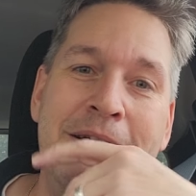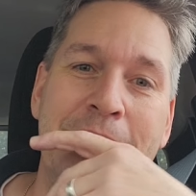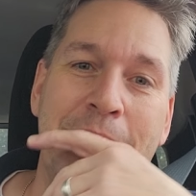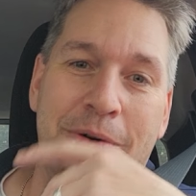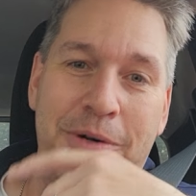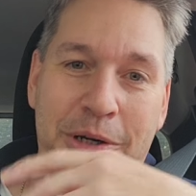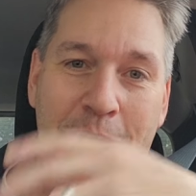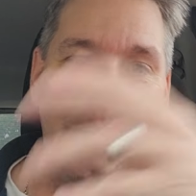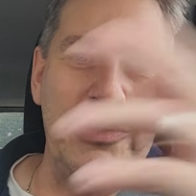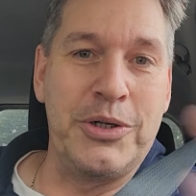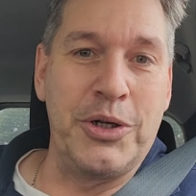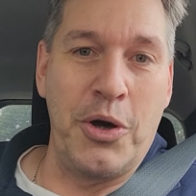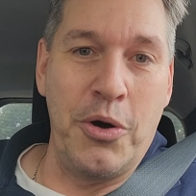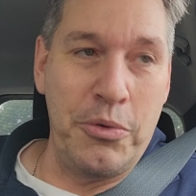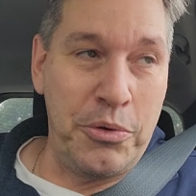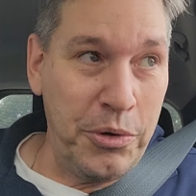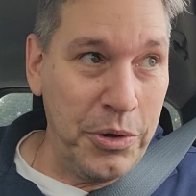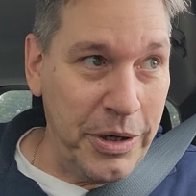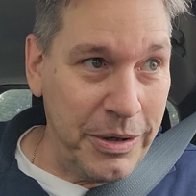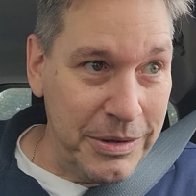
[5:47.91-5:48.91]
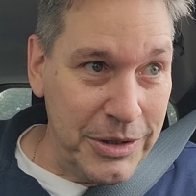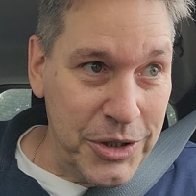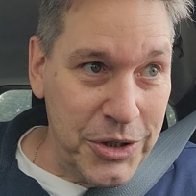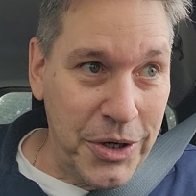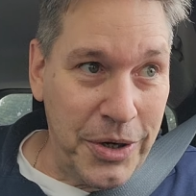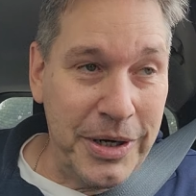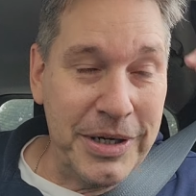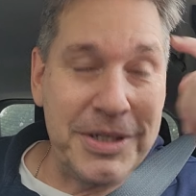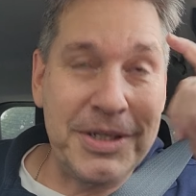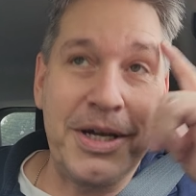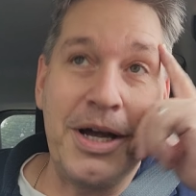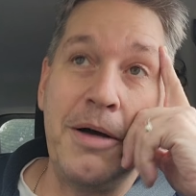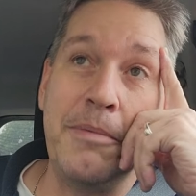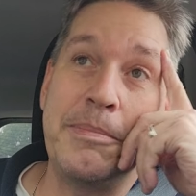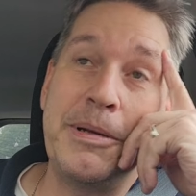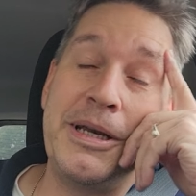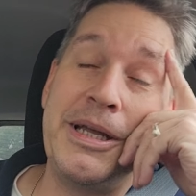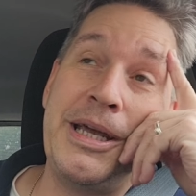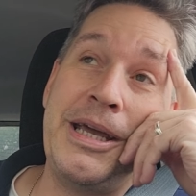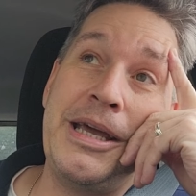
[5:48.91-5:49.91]
or to go through their insurance
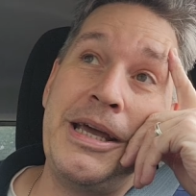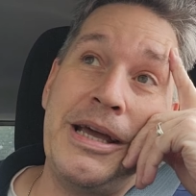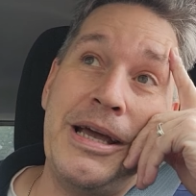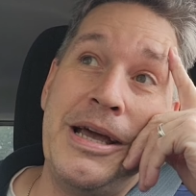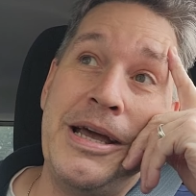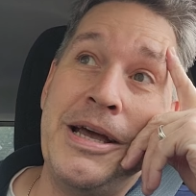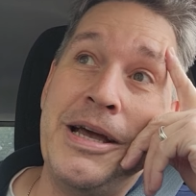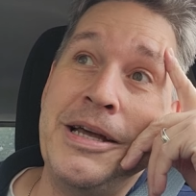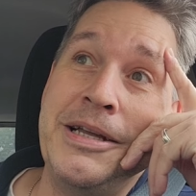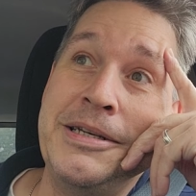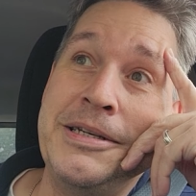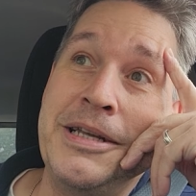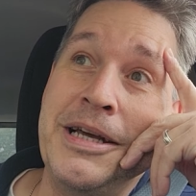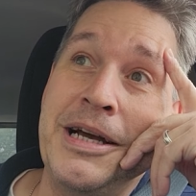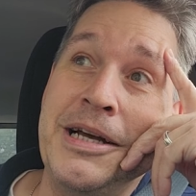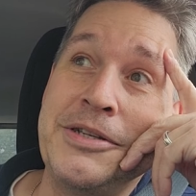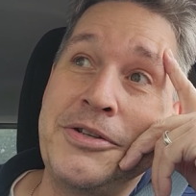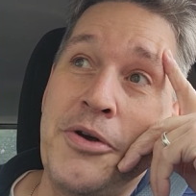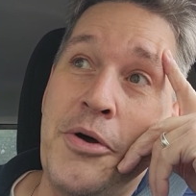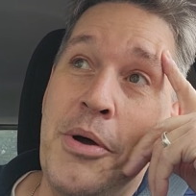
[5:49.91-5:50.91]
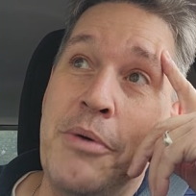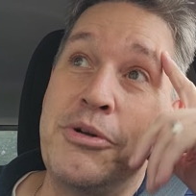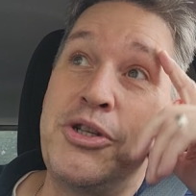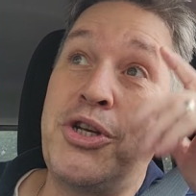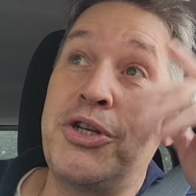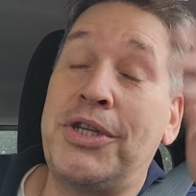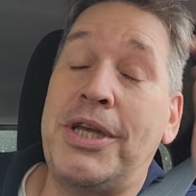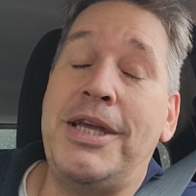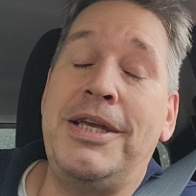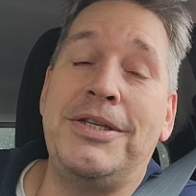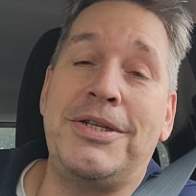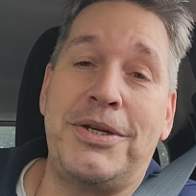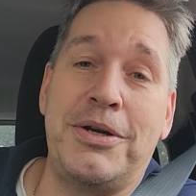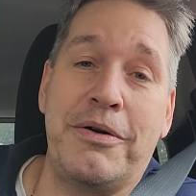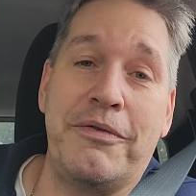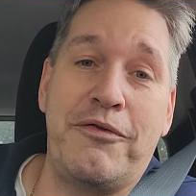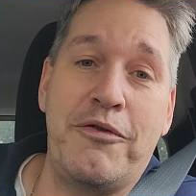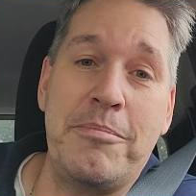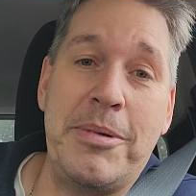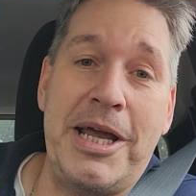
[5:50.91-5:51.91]
company, and so it was just
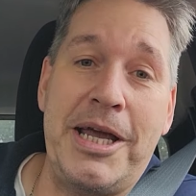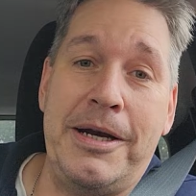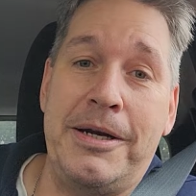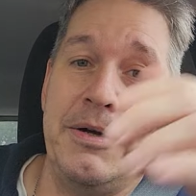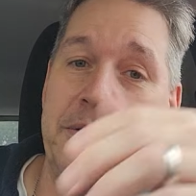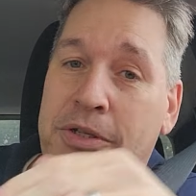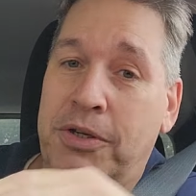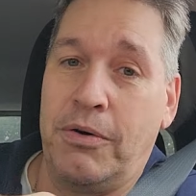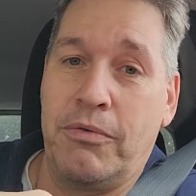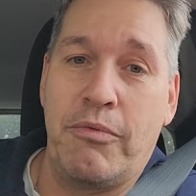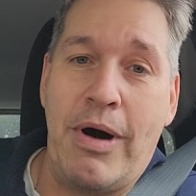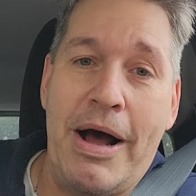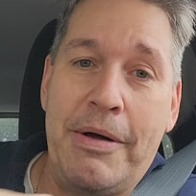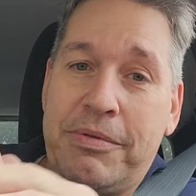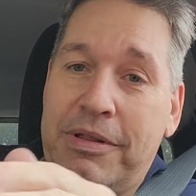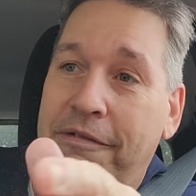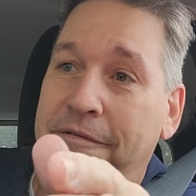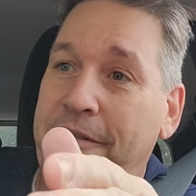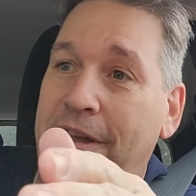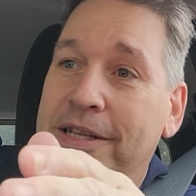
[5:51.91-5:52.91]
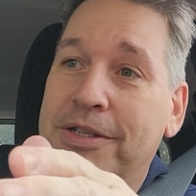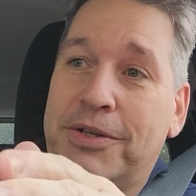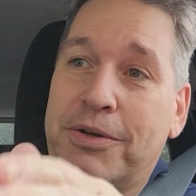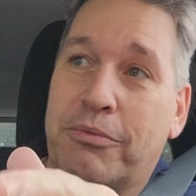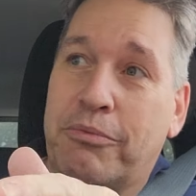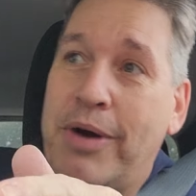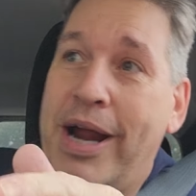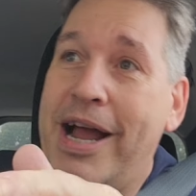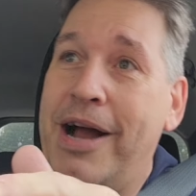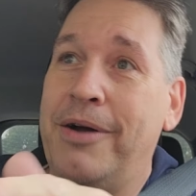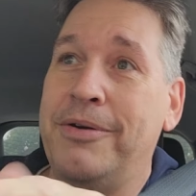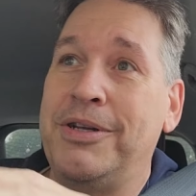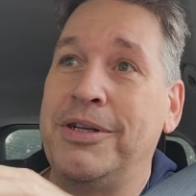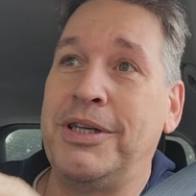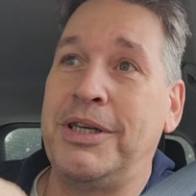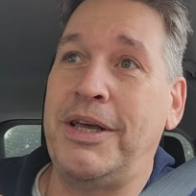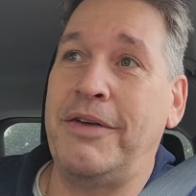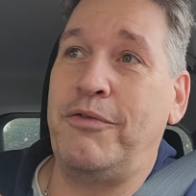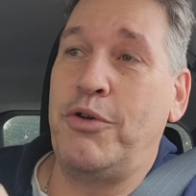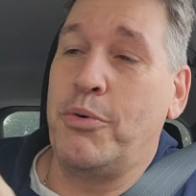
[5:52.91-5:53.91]
easier for me to route the fence around
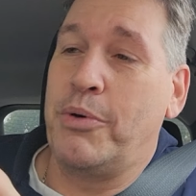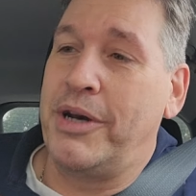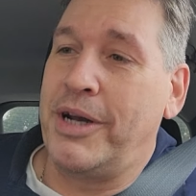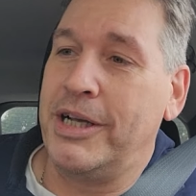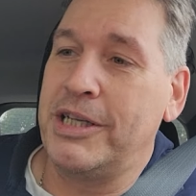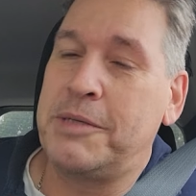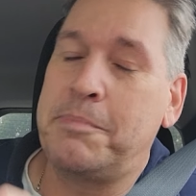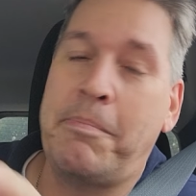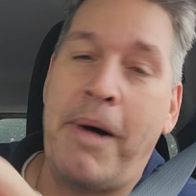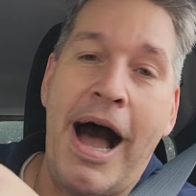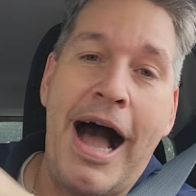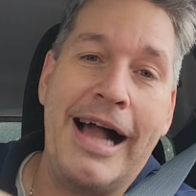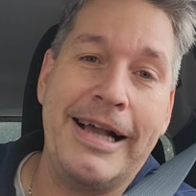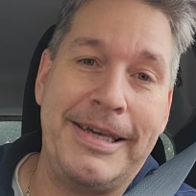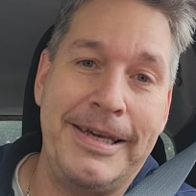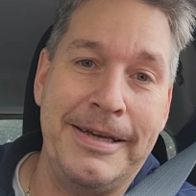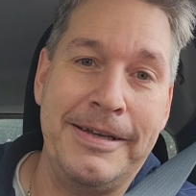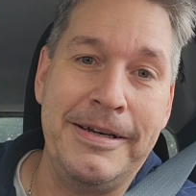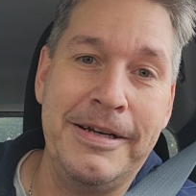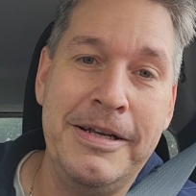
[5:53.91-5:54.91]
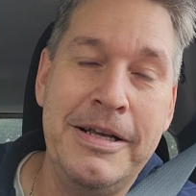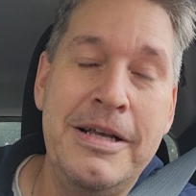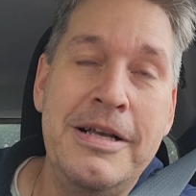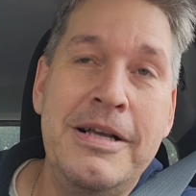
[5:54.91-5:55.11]
and give you a nice pocket